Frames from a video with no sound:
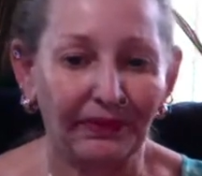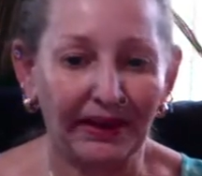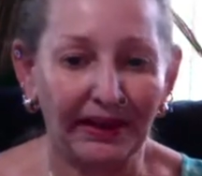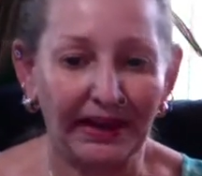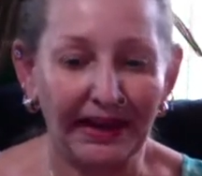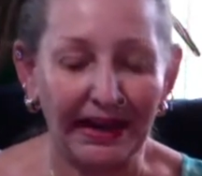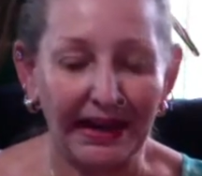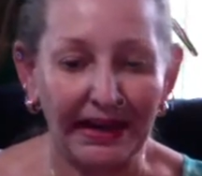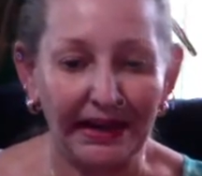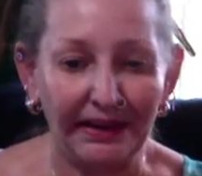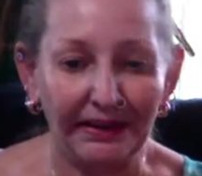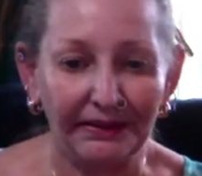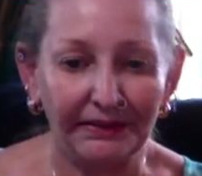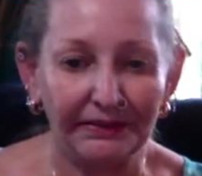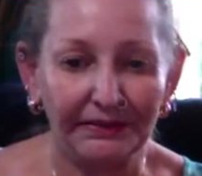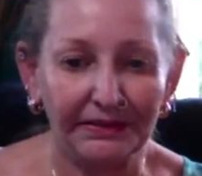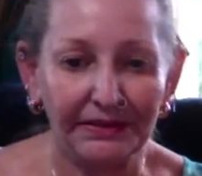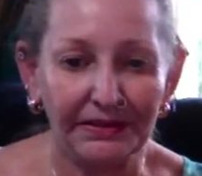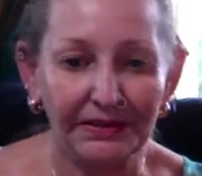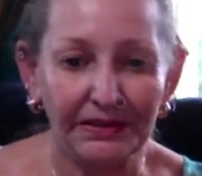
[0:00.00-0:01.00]
Okay?
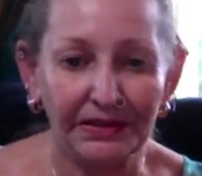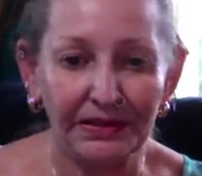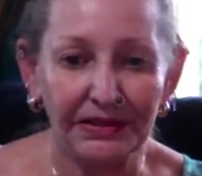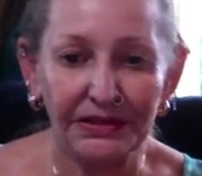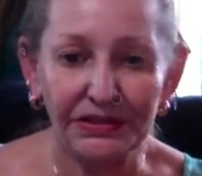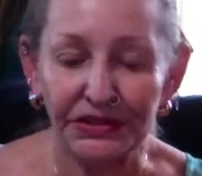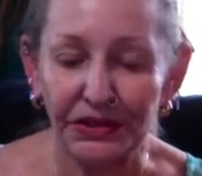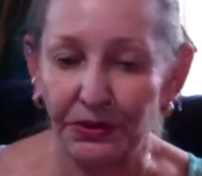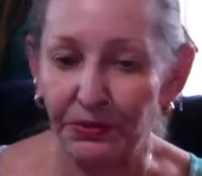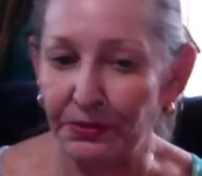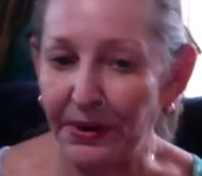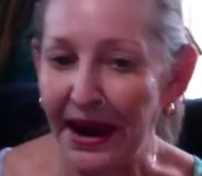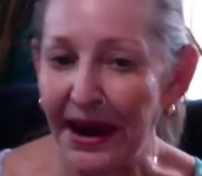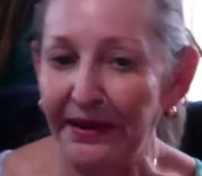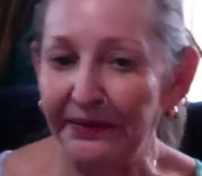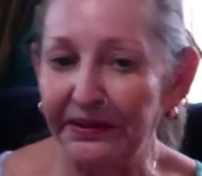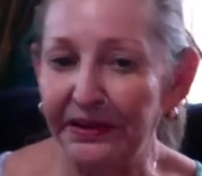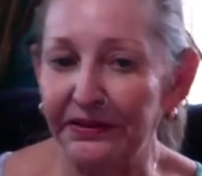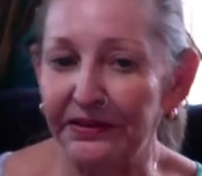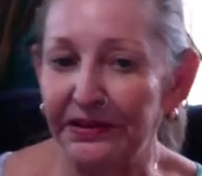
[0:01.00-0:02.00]
So
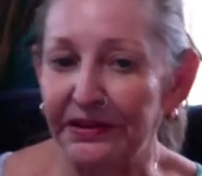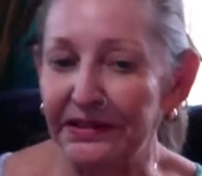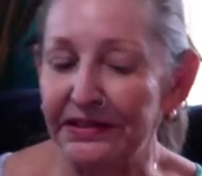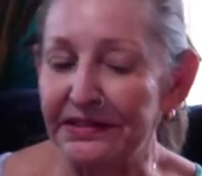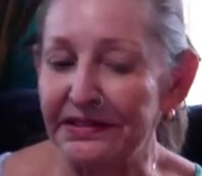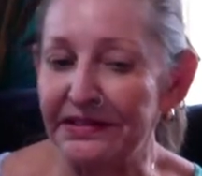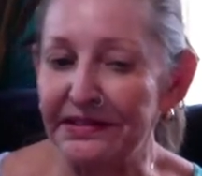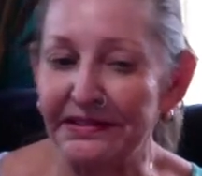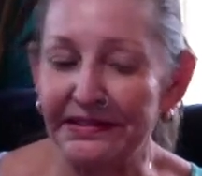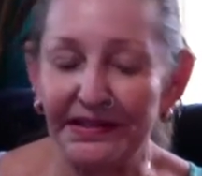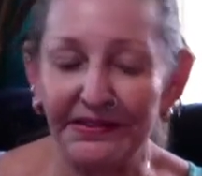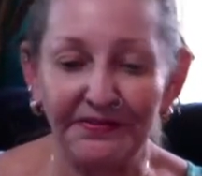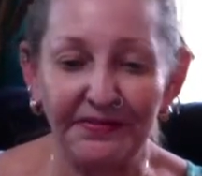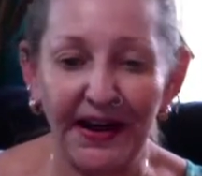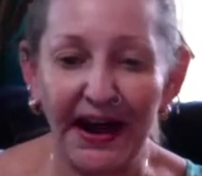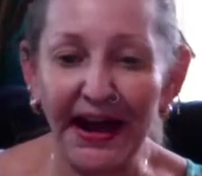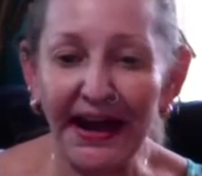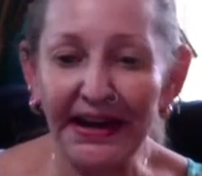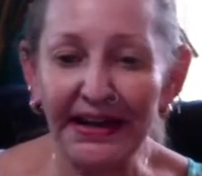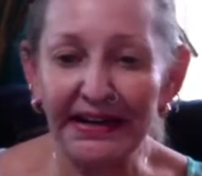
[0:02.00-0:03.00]
rather than
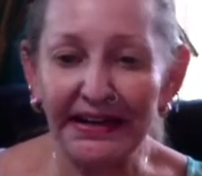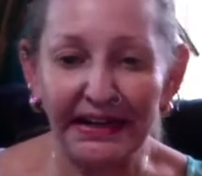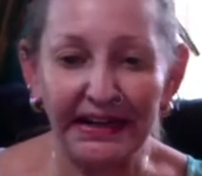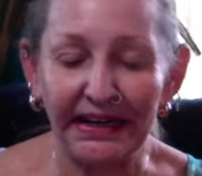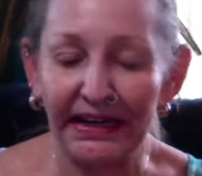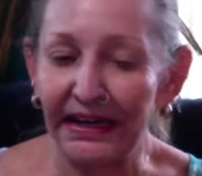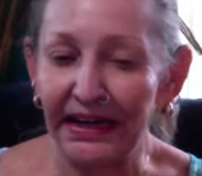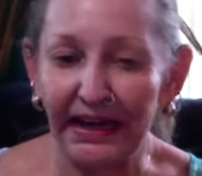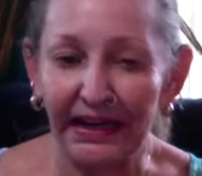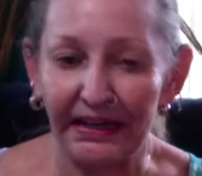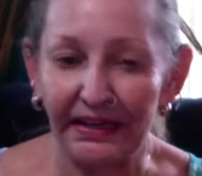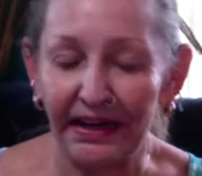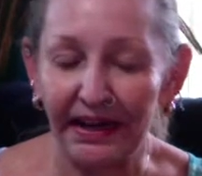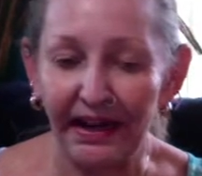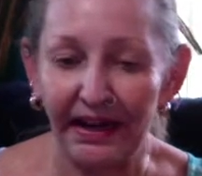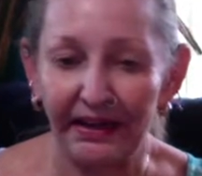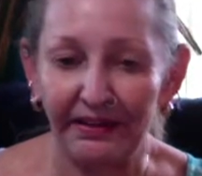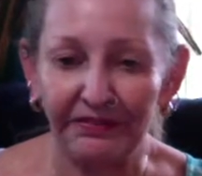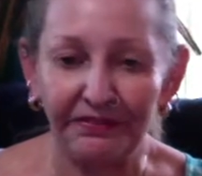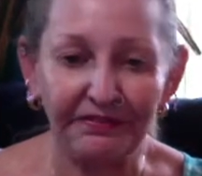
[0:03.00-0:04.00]
dividing
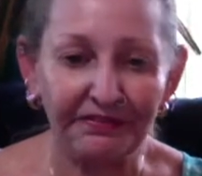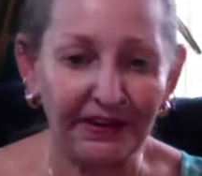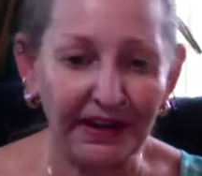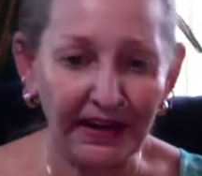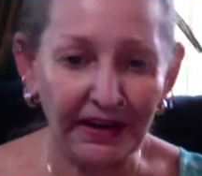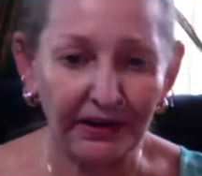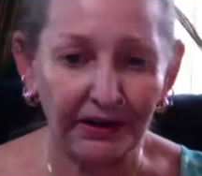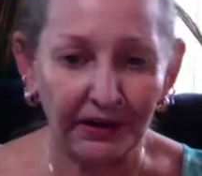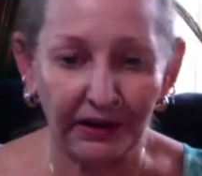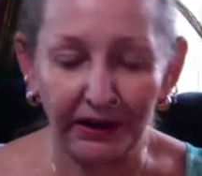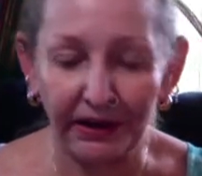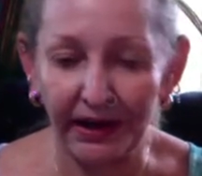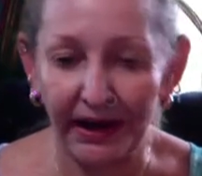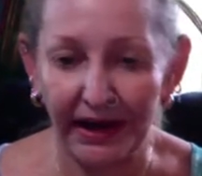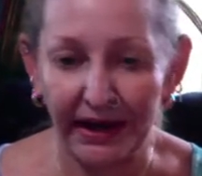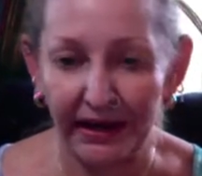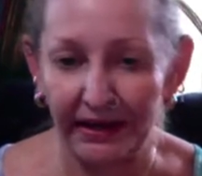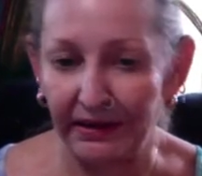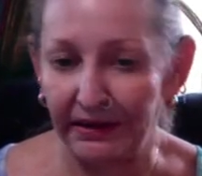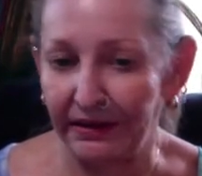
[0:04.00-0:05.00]
and fear,
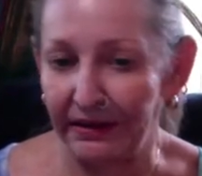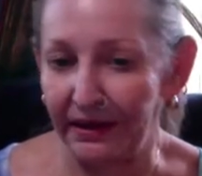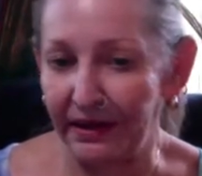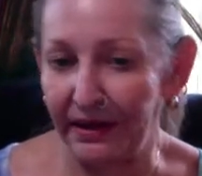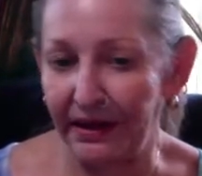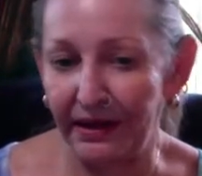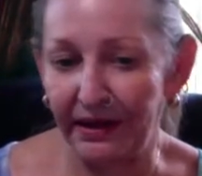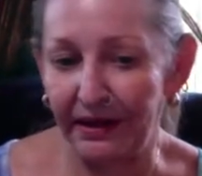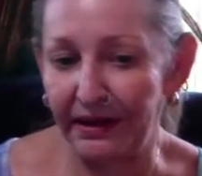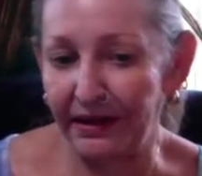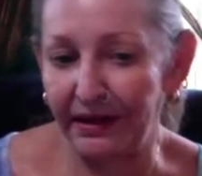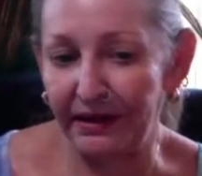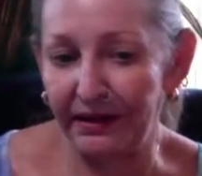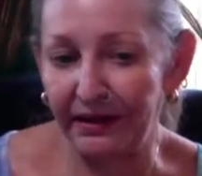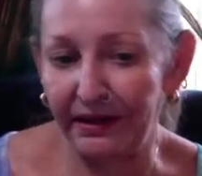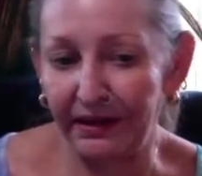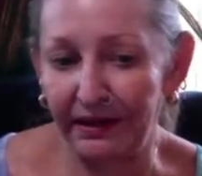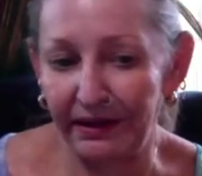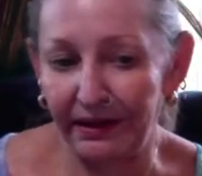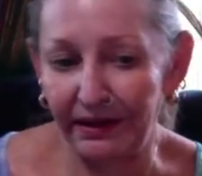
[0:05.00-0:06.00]
and
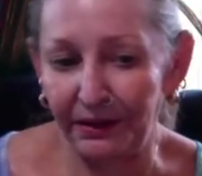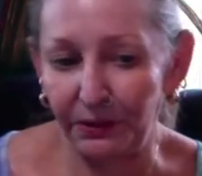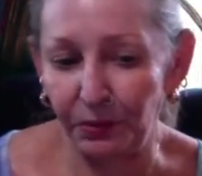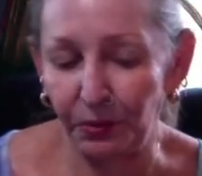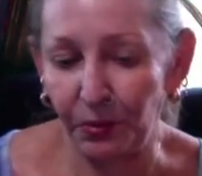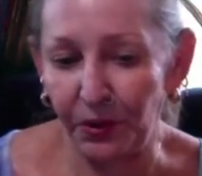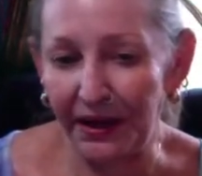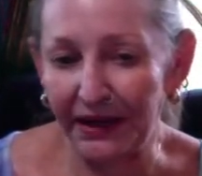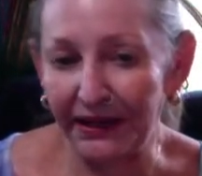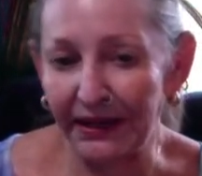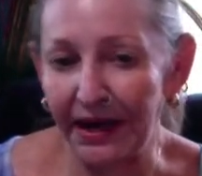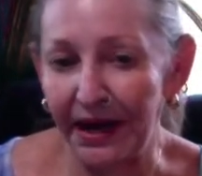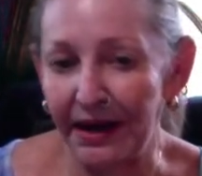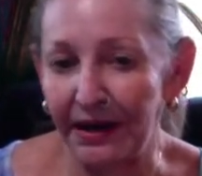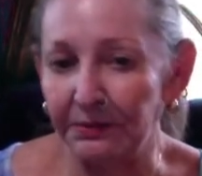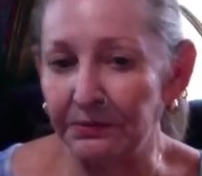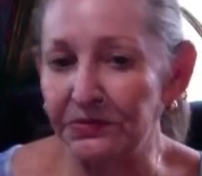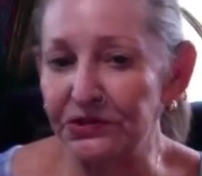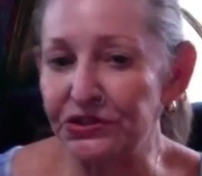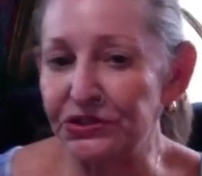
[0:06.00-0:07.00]
one
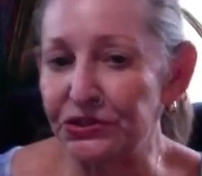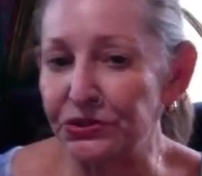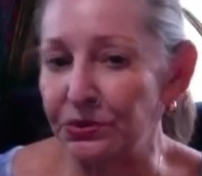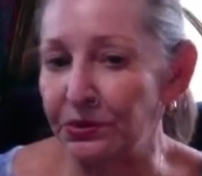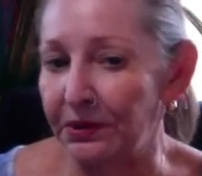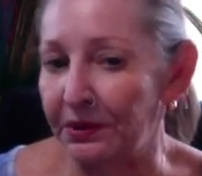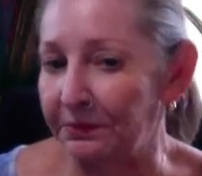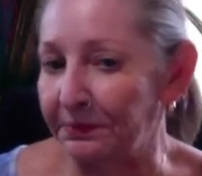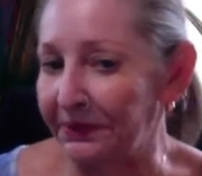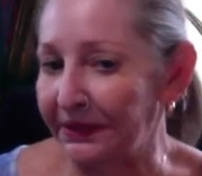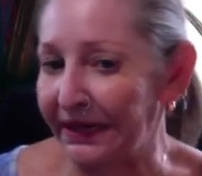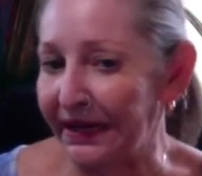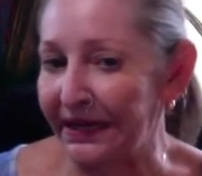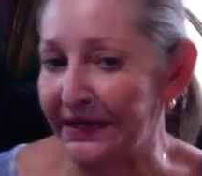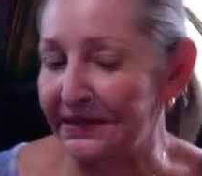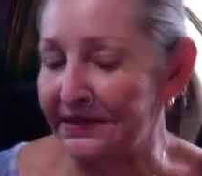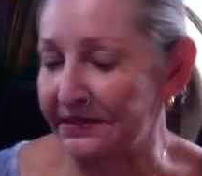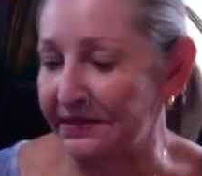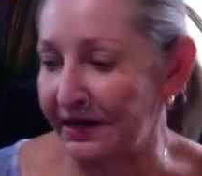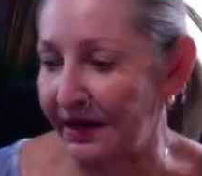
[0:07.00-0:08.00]
comes to a
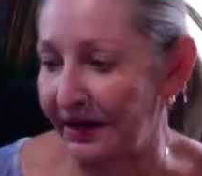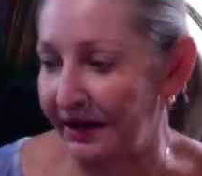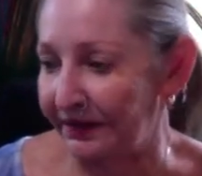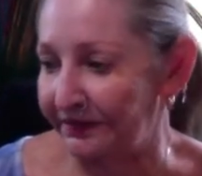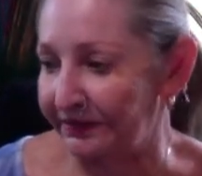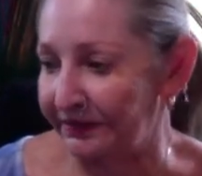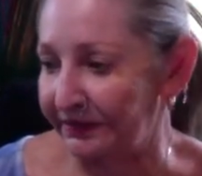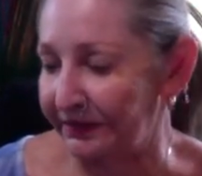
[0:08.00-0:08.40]
place of,